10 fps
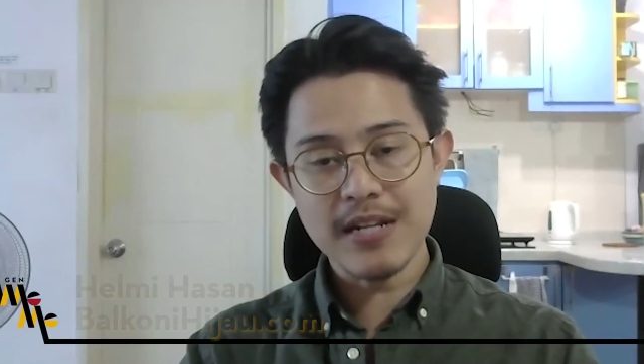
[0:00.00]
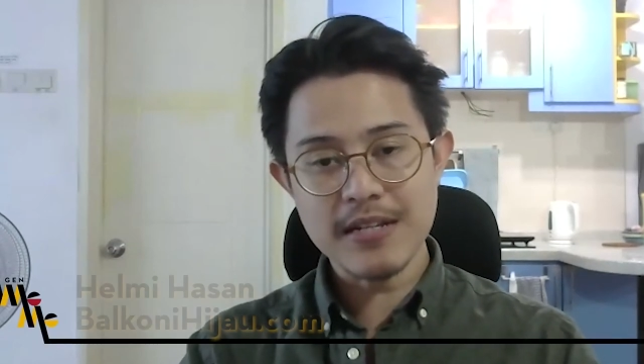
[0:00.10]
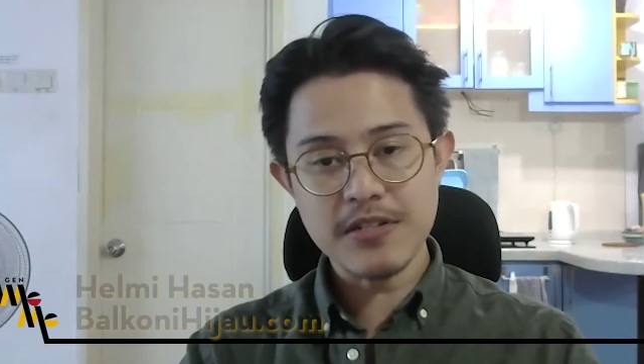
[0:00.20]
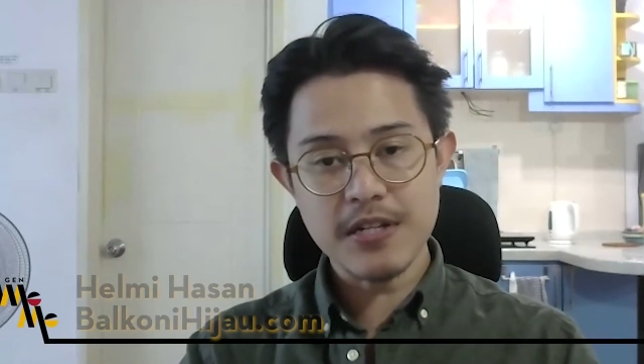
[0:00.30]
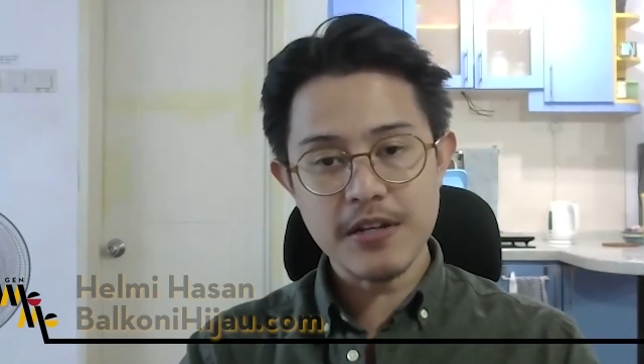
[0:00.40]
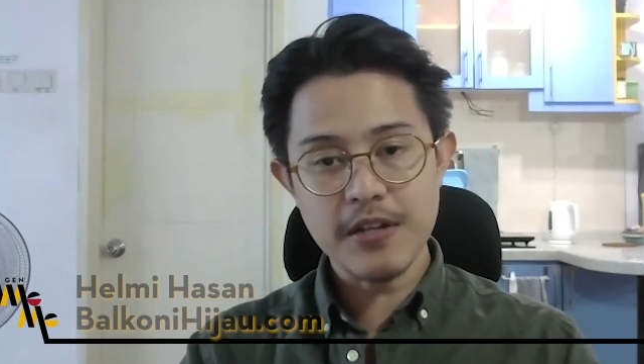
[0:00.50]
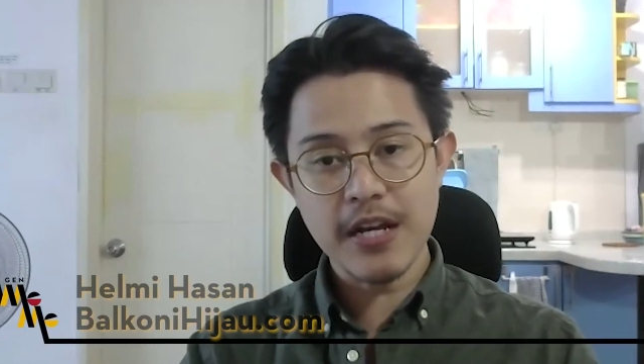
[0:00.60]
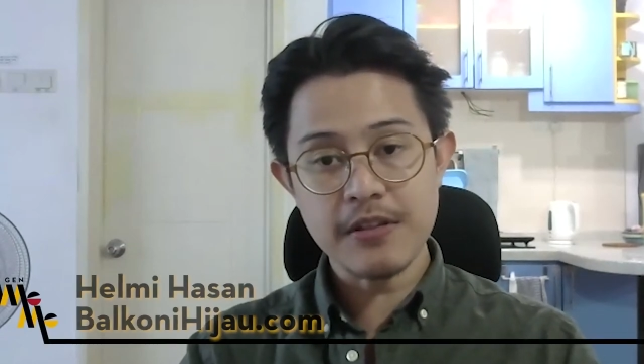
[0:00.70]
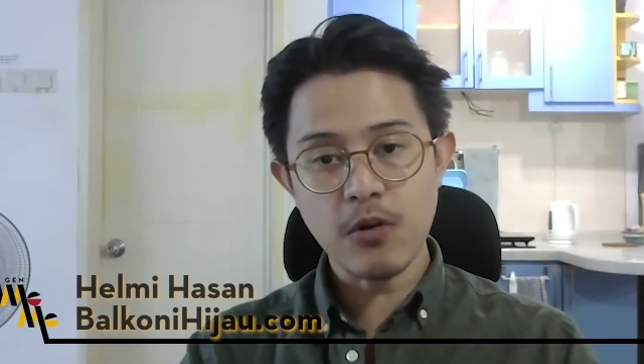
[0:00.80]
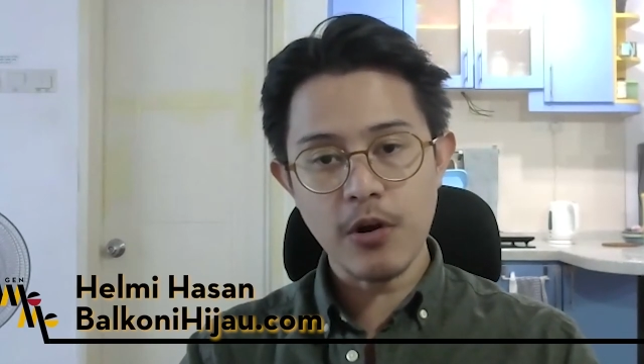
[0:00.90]
I was an
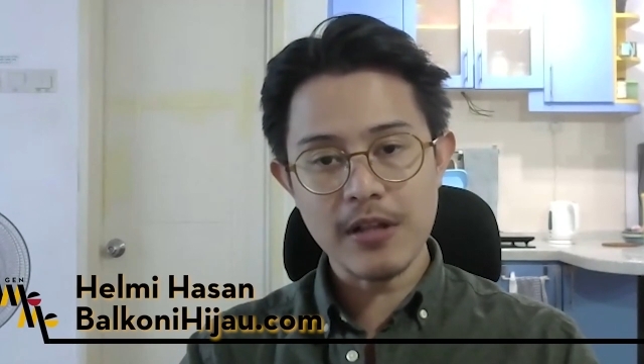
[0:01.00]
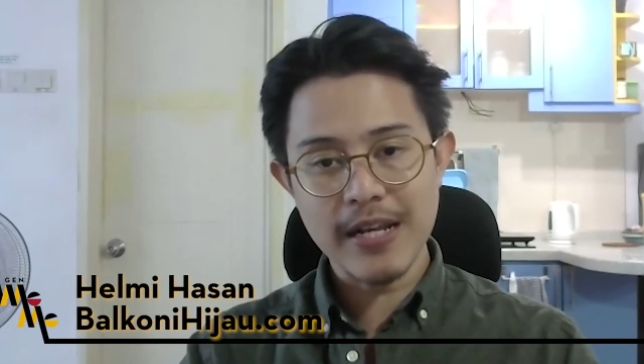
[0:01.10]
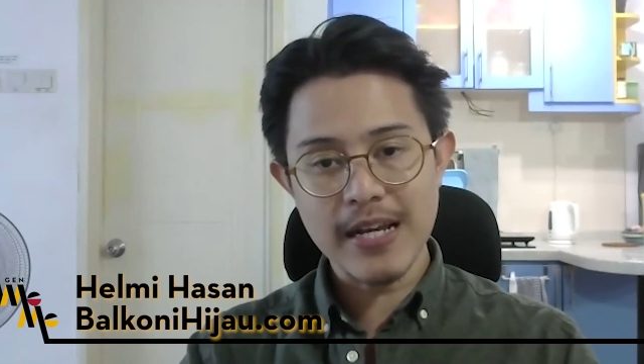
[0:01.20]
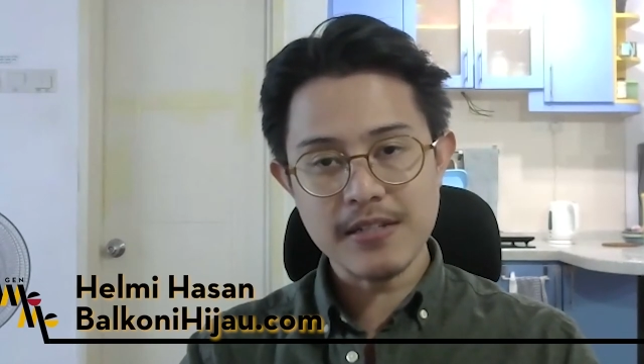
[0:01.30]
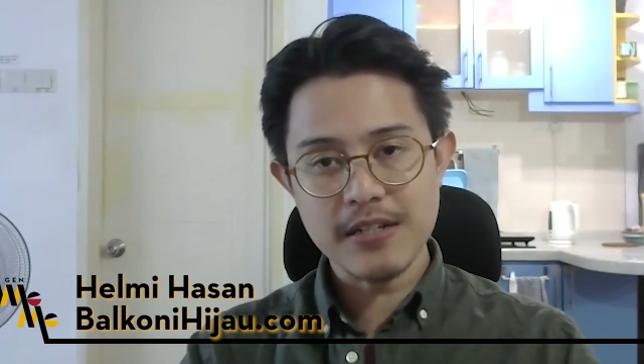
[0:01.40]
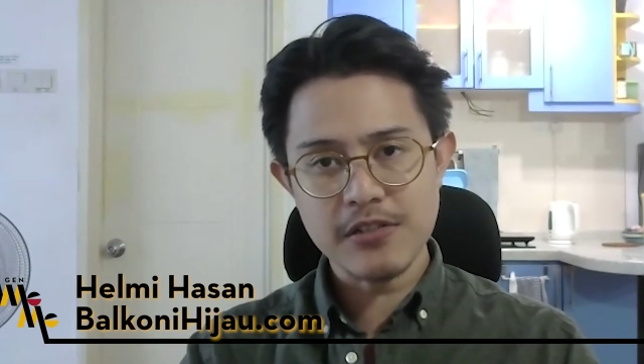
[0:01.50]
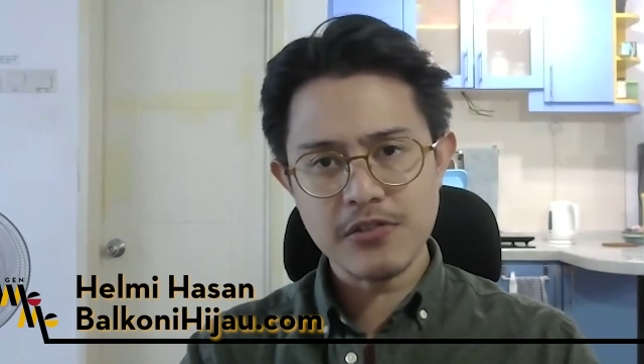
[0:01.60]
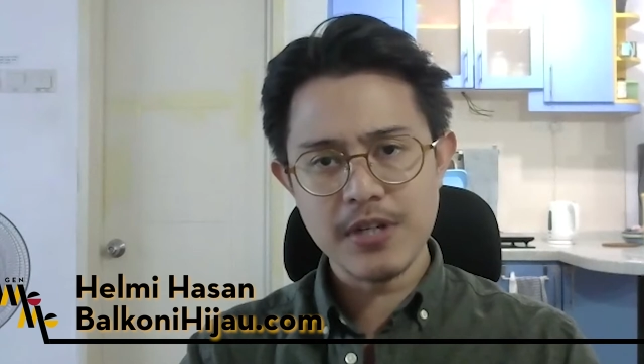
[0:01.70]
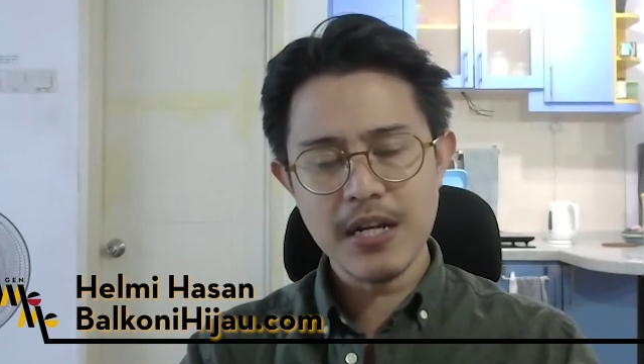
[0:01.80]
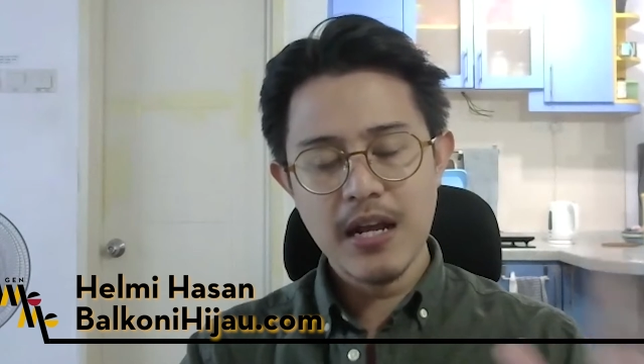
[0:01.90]
engineer there in the oil and gas
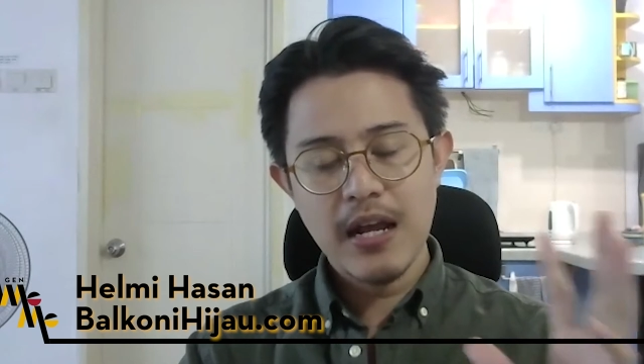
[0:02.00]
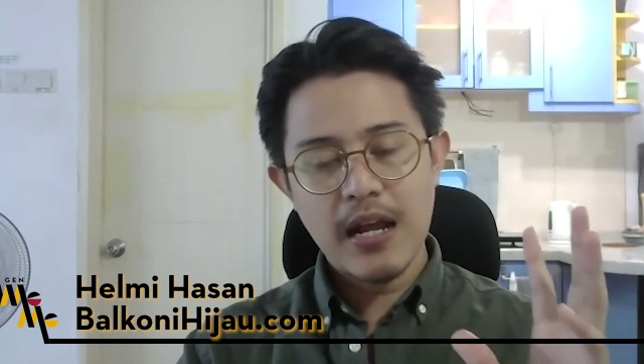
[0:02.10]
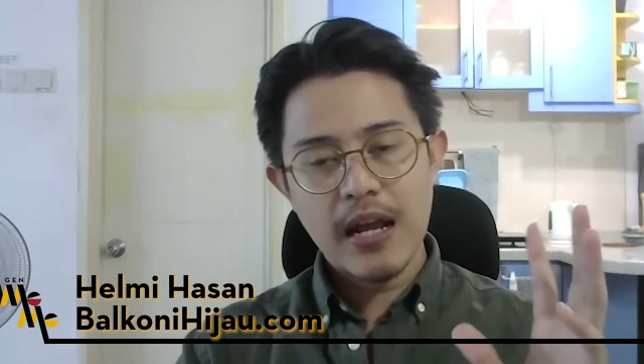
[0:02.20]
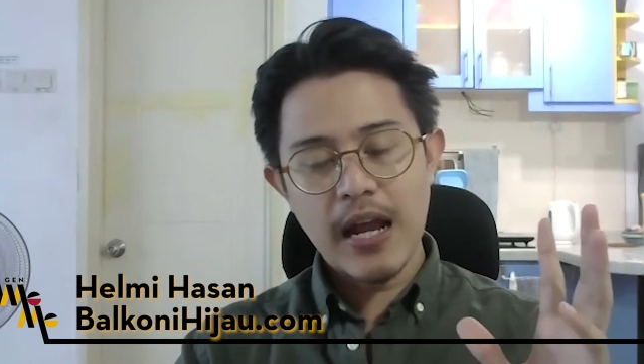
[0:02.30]
industry.